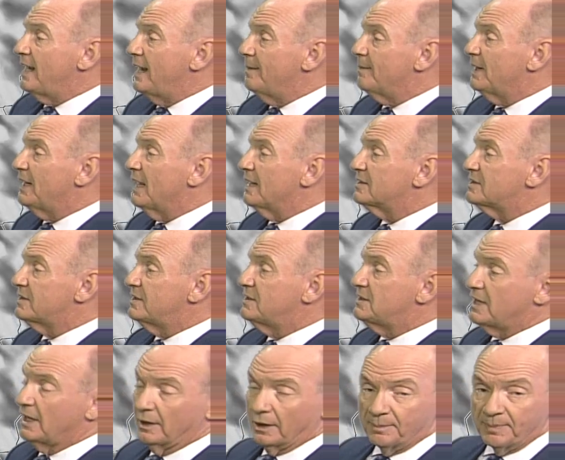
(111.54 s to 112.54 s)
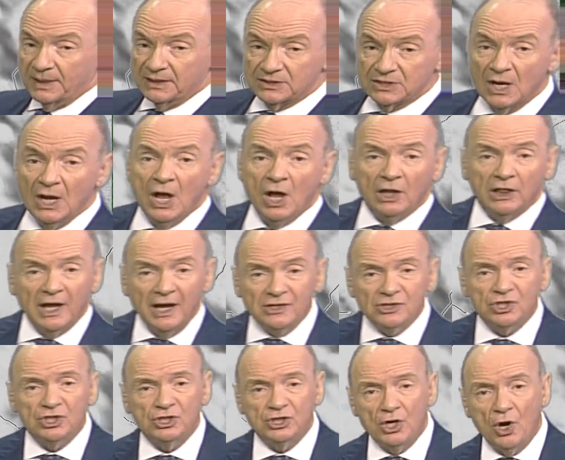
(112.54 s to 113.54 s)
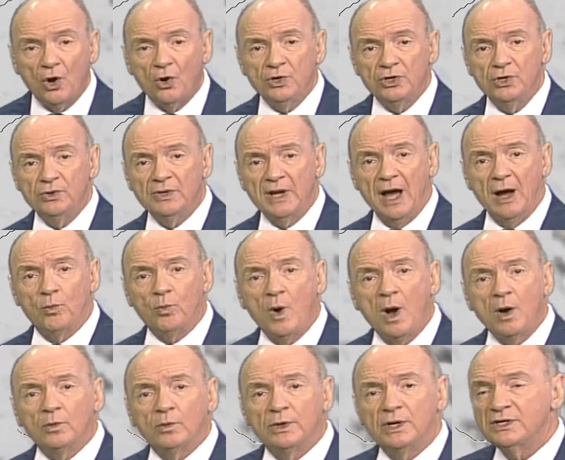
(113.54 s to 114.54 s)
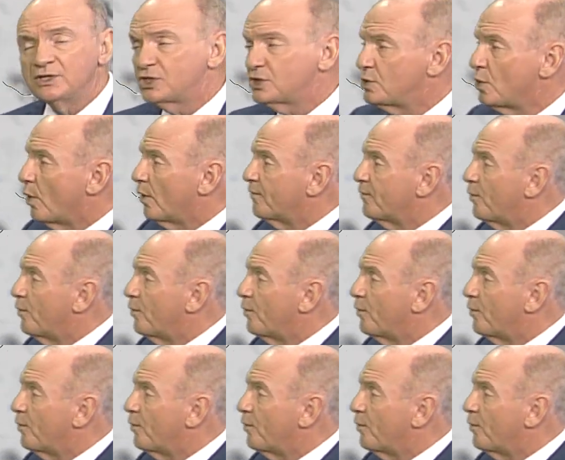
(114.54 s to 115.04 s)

game against the Terrapins. Let's show you now what we're in store